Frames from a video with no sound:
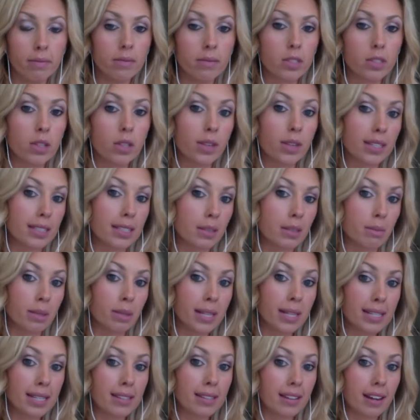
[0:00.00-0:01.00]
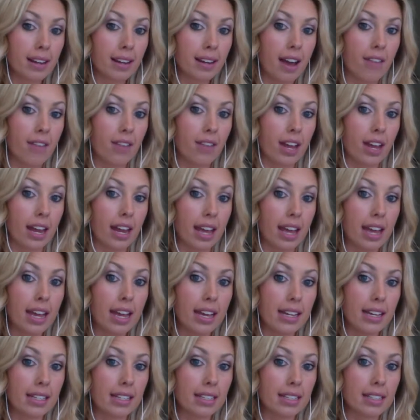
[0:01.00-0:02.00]
So the simplicity of it
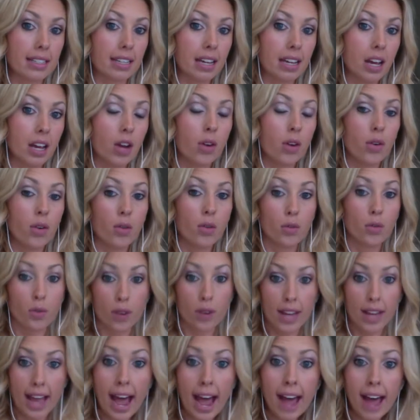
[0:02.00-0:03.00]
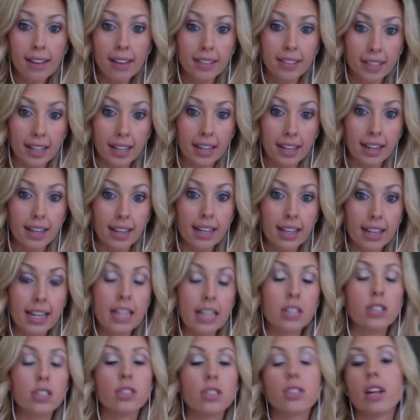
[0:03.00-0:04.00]
is reality.
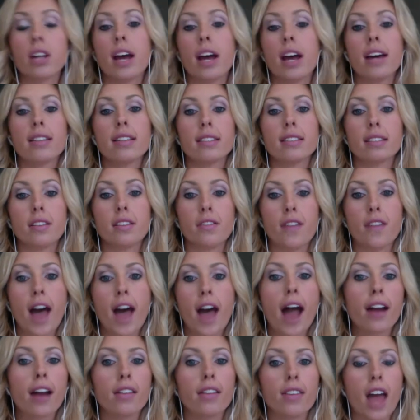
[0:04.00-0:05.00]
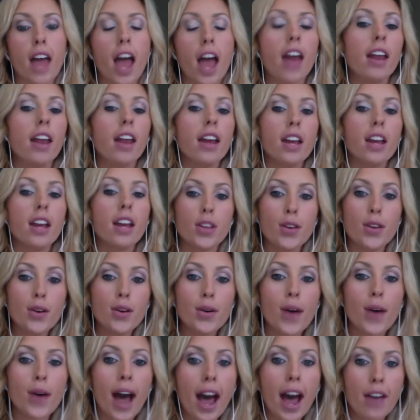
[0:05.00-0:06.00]
It's just the fact that
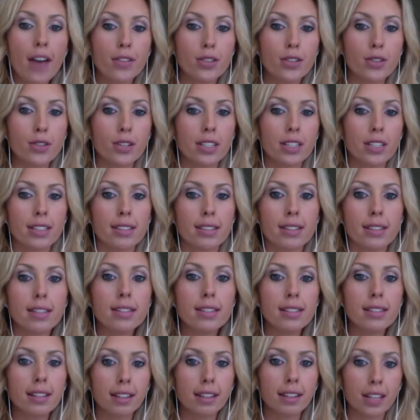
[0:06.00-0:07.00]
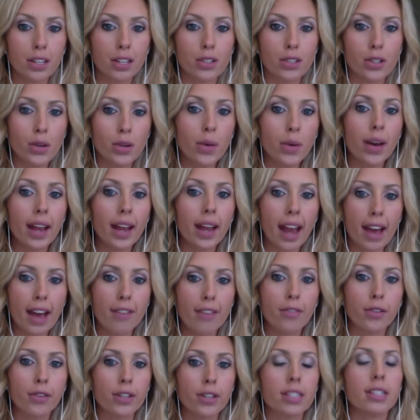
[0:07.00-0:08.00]
you have to consistently do it
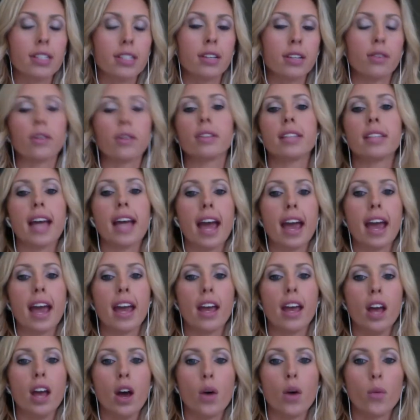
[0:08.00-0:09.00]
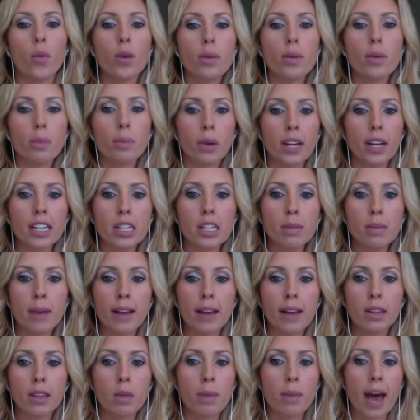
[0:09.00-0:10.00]
every single day. We preach
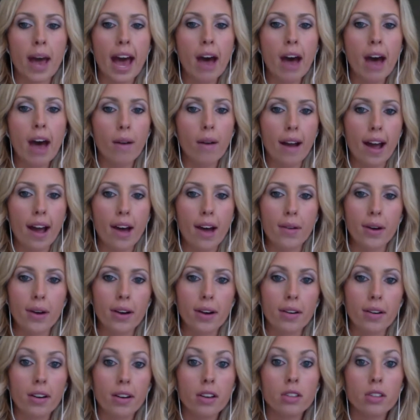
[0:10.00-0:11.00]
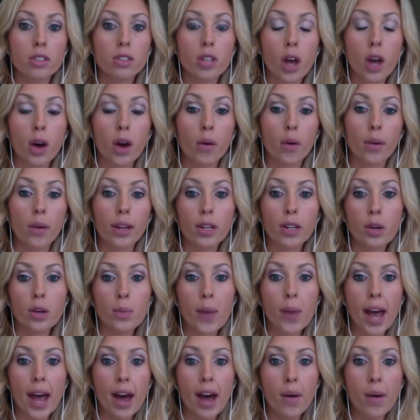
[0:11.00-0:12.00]
about the power hour. So in your
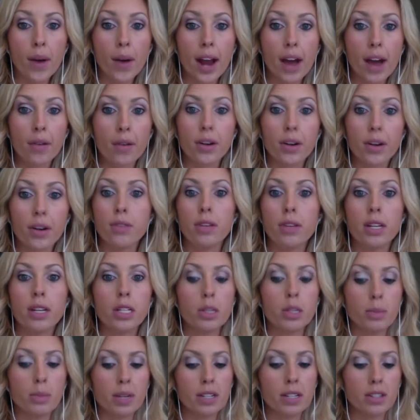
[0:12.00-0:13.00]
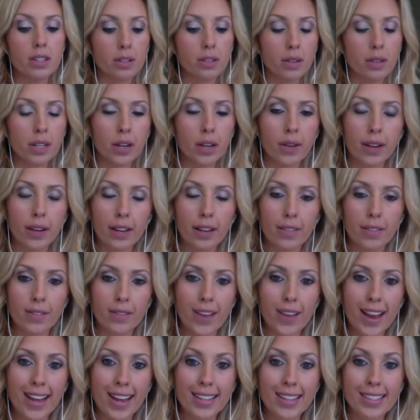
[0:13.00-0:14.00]
power hour, you need to be doing your
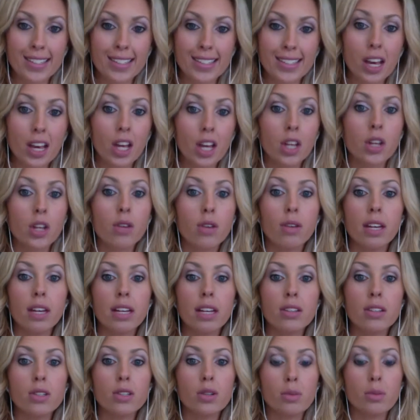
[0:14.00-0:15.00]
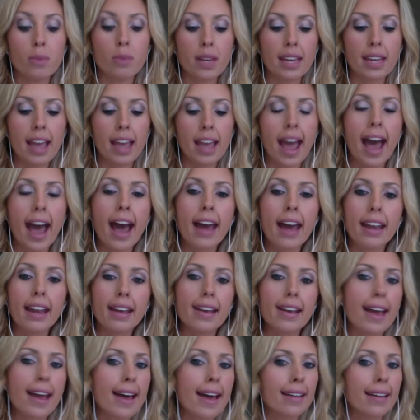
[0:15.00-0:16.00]
invites. You need to be
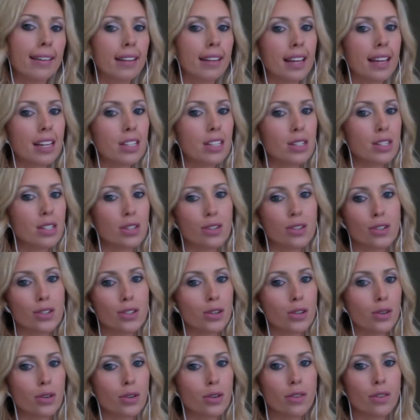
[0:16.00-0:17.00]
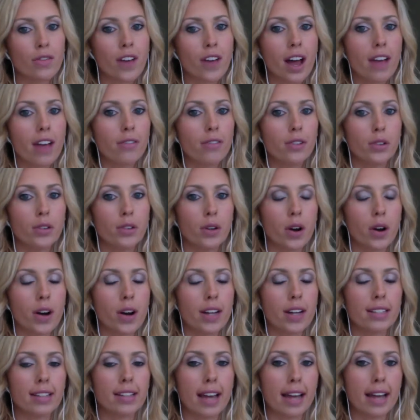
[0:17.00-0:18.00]
adding at least 2 to 5 new
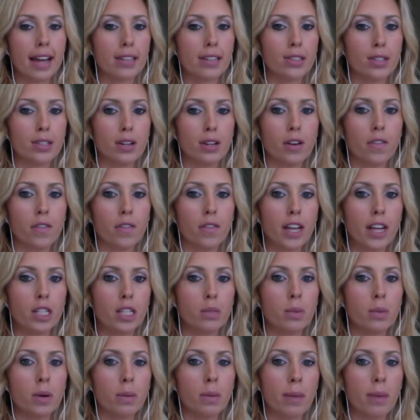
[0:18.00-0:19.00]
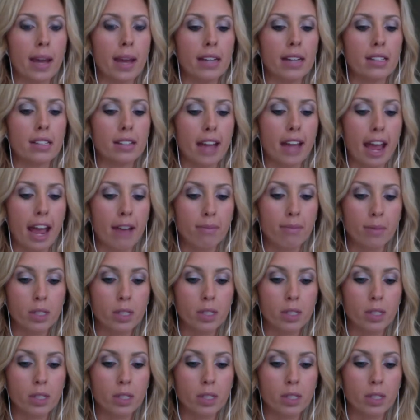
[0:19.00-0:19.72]
contacts to your Facebook page a day.